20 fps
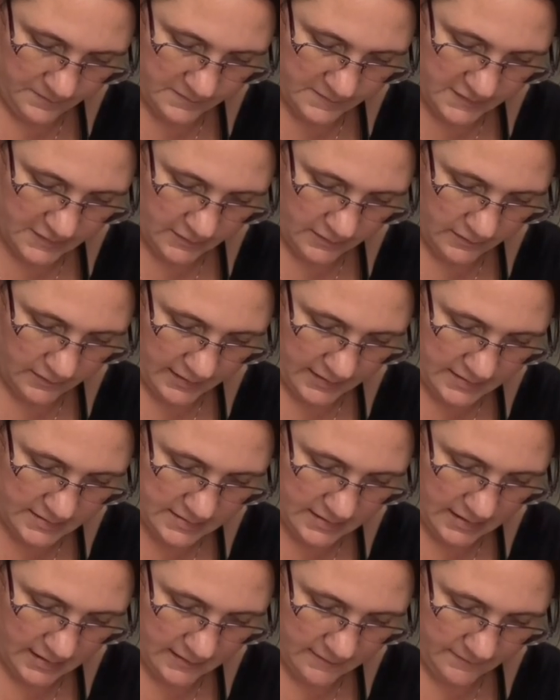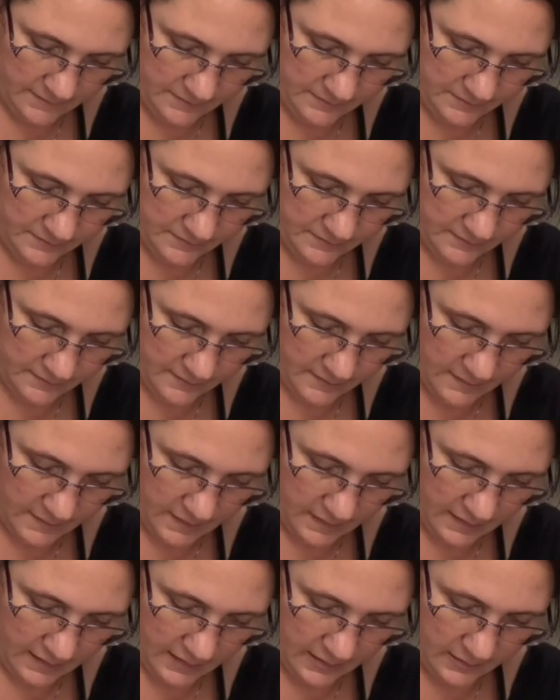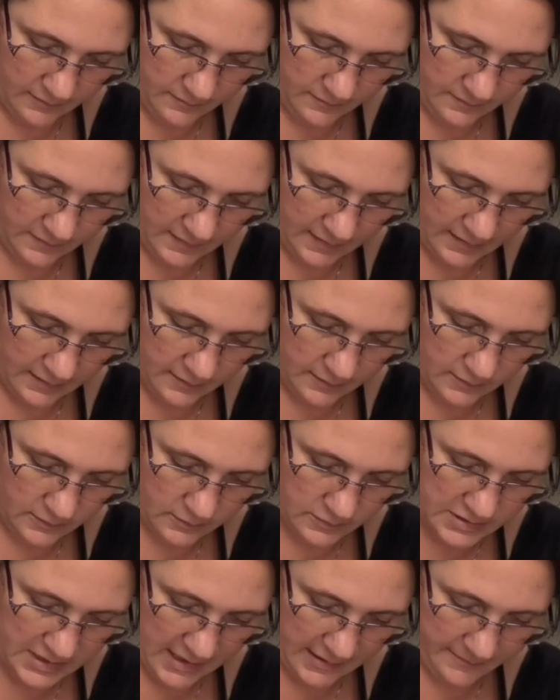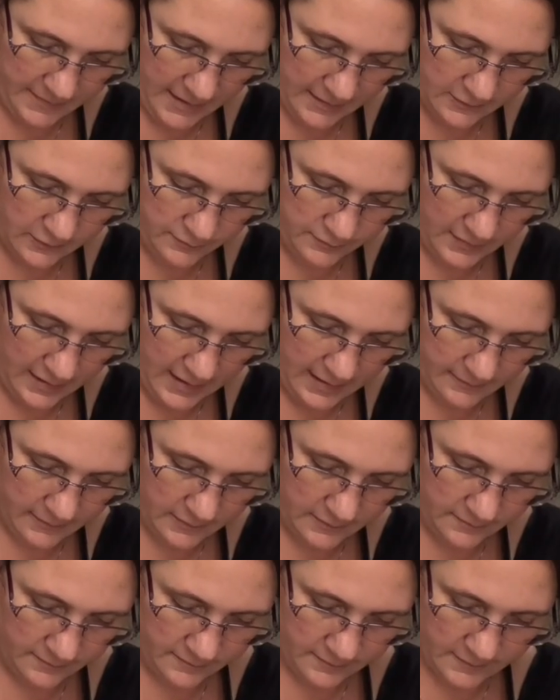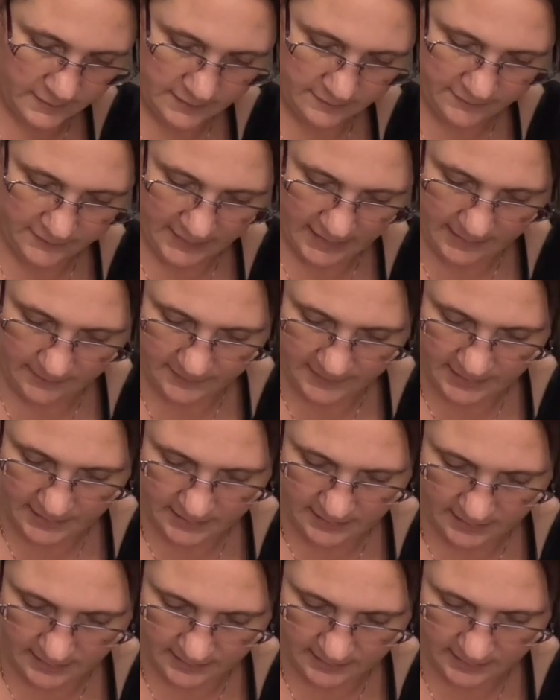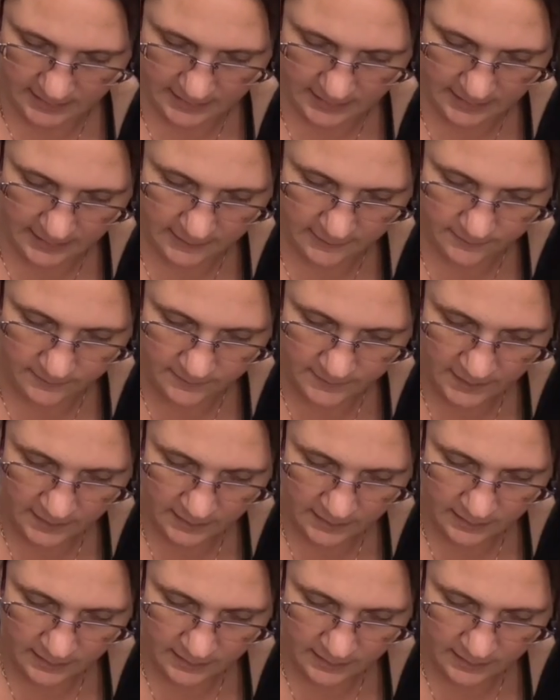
So like I said, Kim, thank you, No Jackpot, No Problem, and family, and Kim,